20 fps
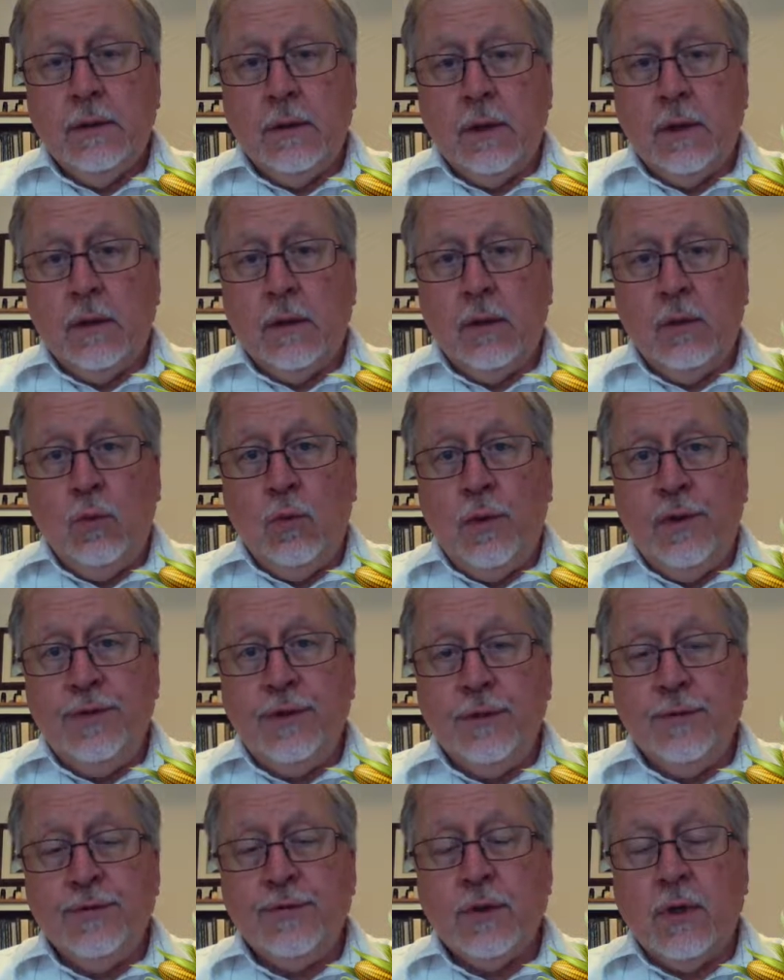to learn
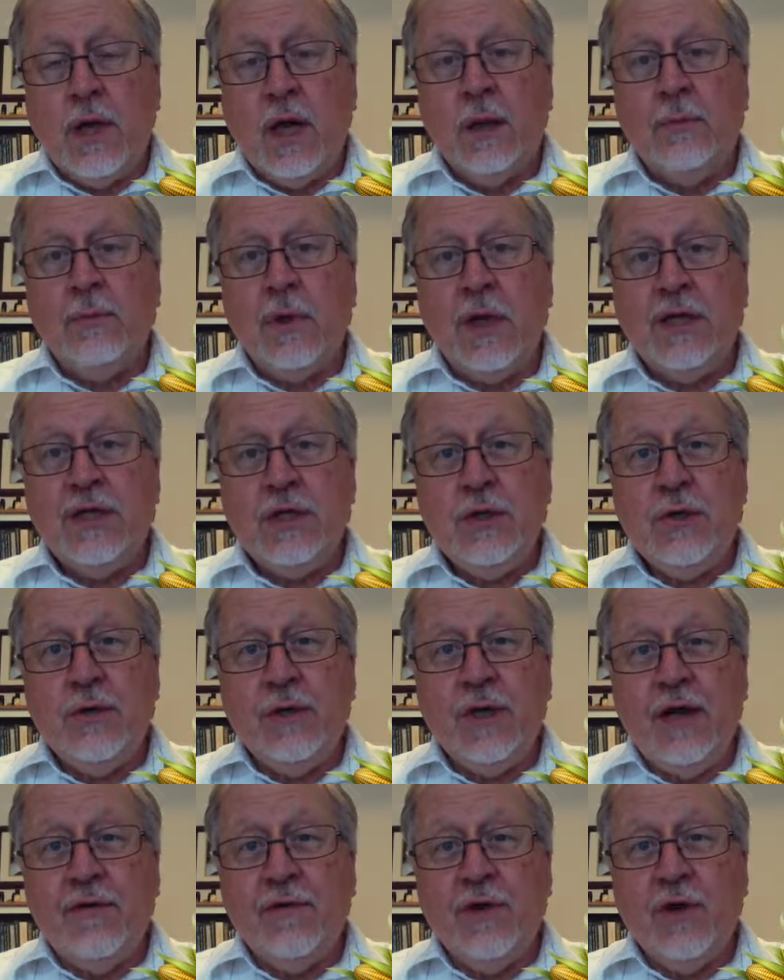with you. So God bless you
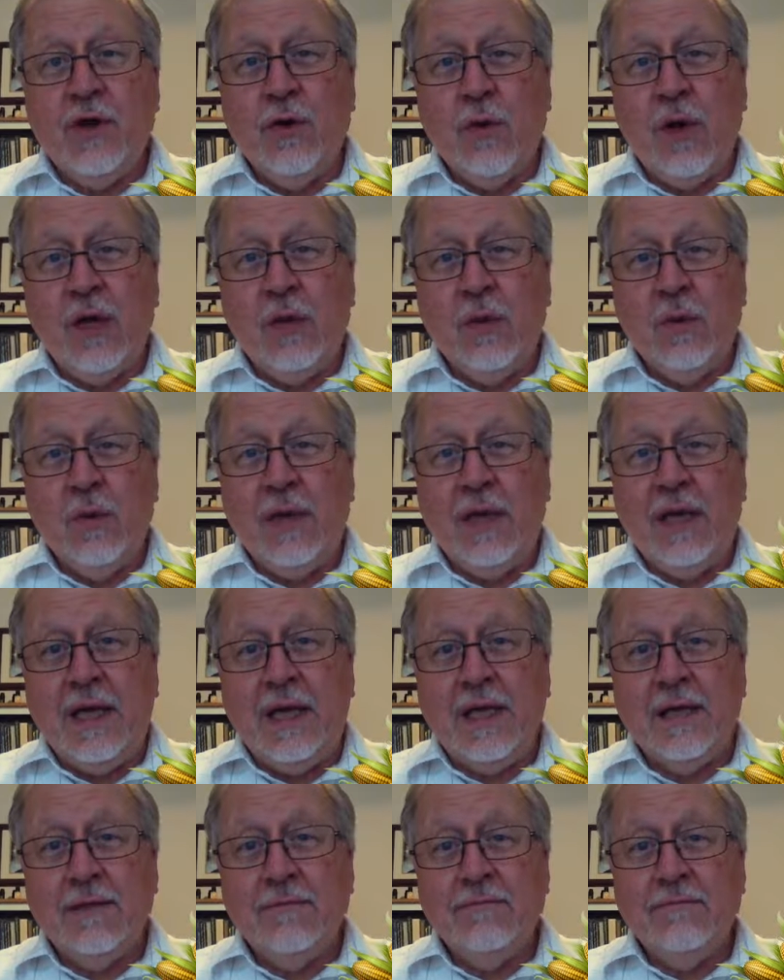and have a great
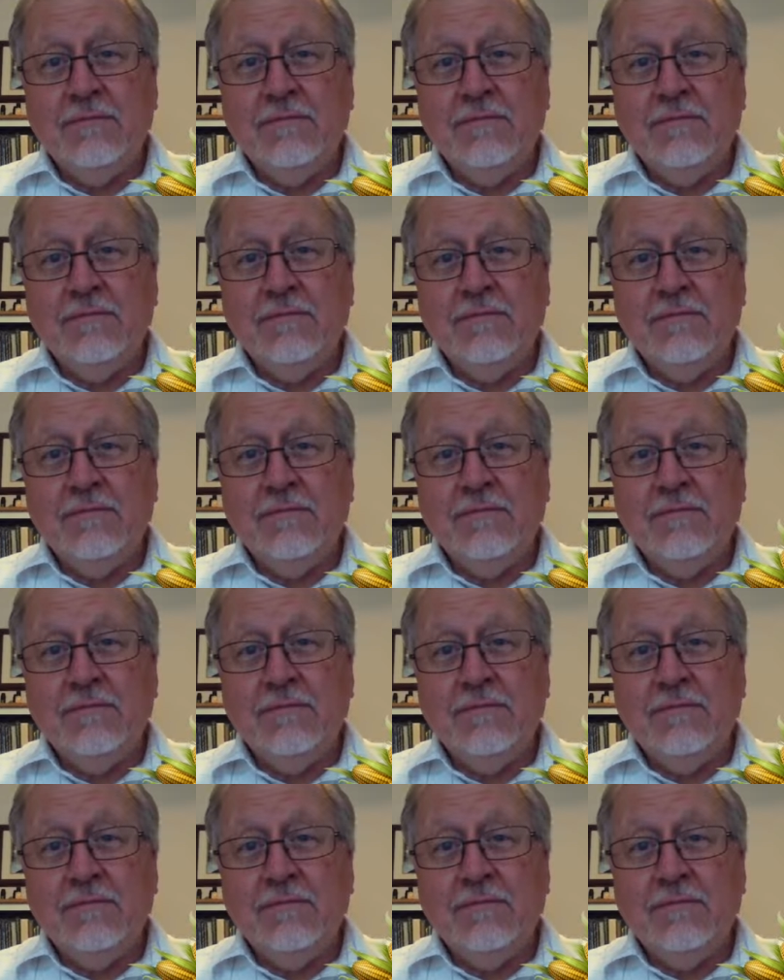week.